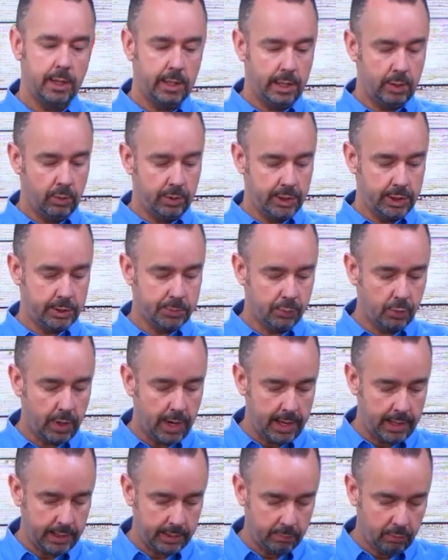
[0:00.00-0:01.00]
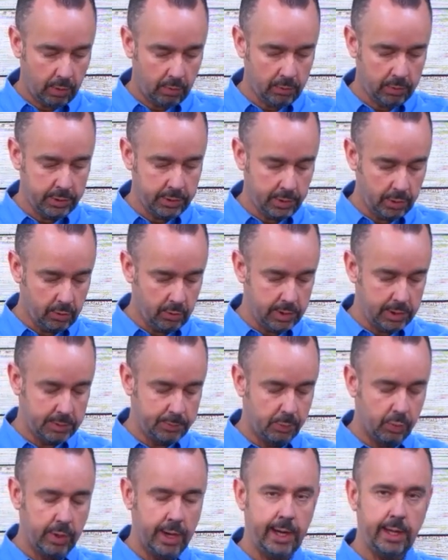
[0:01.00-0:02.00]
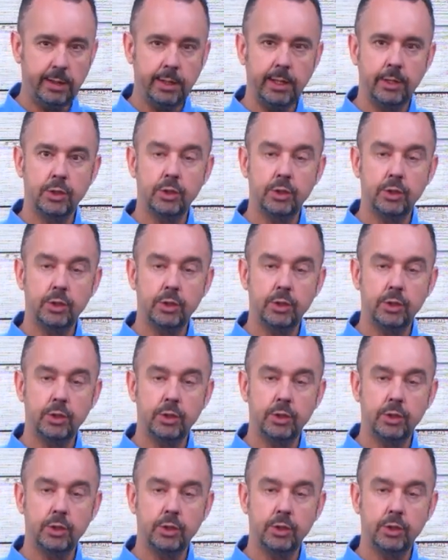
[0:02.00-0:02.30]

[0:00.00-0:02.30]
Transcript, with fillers: Now with this product, what we'll do is brand the